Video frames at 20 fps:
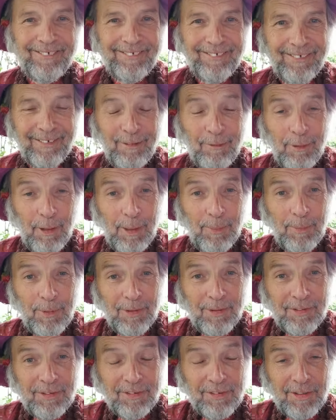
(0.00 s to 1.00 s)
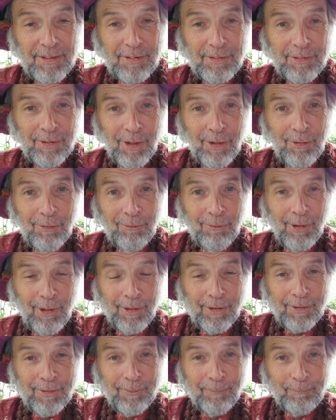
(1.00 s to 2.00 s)
Arabian Sea salt
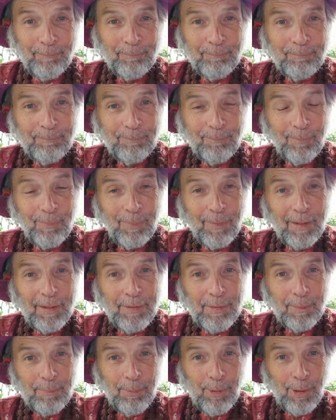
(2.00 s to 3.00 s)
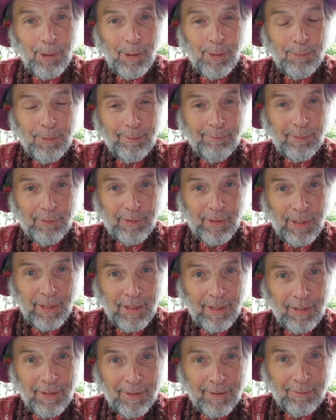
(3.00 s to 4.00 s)
water in the palm of his
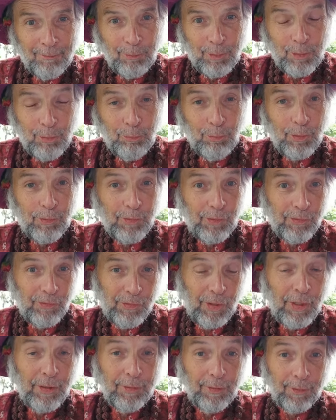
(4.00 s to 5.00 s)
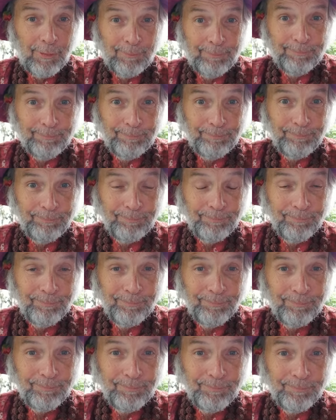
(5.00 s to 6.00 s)
hand, which was a signal
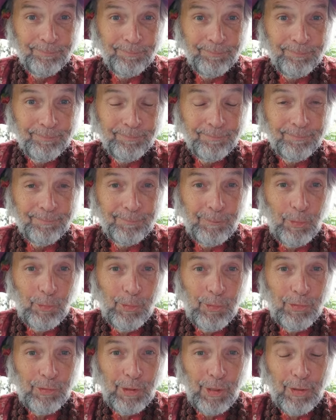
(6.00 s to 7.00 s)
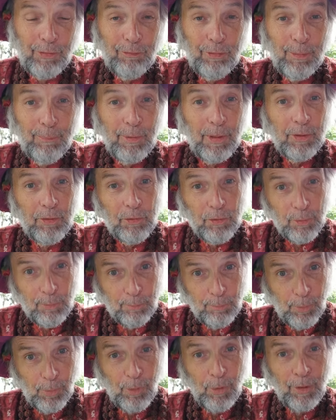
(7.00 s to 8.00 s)
to his countrymen to
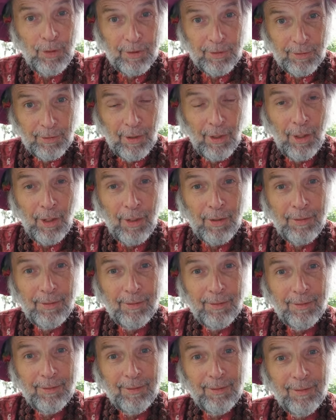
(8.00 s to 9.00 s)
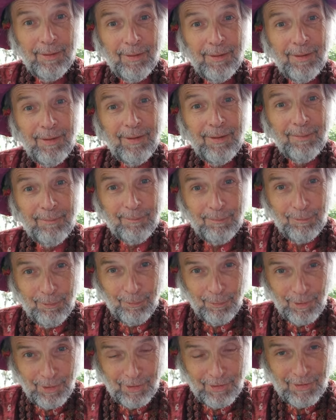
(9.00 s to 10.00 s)
boycott
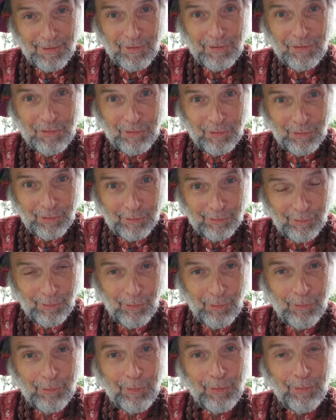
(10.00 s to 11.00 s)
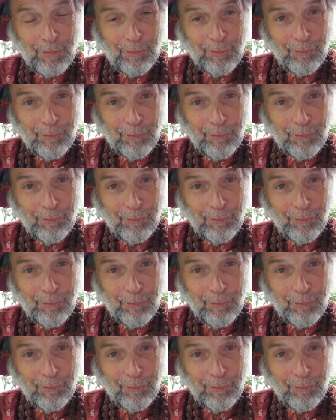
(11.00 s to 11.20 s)
British colonial